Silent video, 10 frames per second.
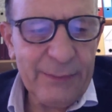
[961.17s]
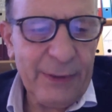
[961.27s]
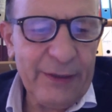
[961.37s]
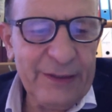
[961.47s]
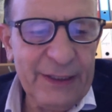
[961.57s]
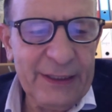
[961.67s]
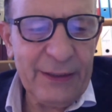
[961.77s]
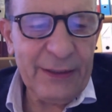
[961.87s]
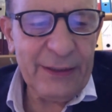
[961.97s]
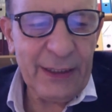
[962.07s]
Parasitic,
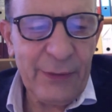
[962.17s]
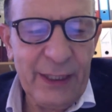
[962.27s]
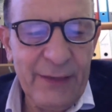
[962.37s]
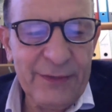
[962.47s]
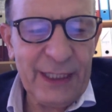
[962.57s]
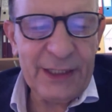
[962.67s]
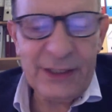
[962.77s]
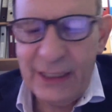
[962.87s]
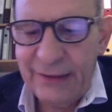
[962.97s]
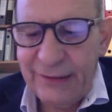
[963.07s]
okay, we have the
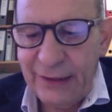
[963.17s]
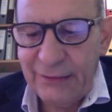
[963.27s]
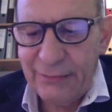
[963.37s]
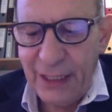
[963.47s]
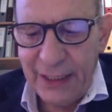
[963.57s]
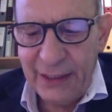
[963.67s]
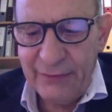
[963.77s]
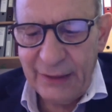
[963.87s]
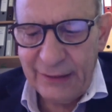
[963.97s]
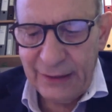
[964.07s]
RTSS malaria
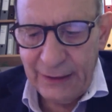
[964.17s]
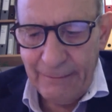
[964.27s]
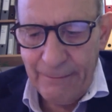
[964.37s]
vaccine.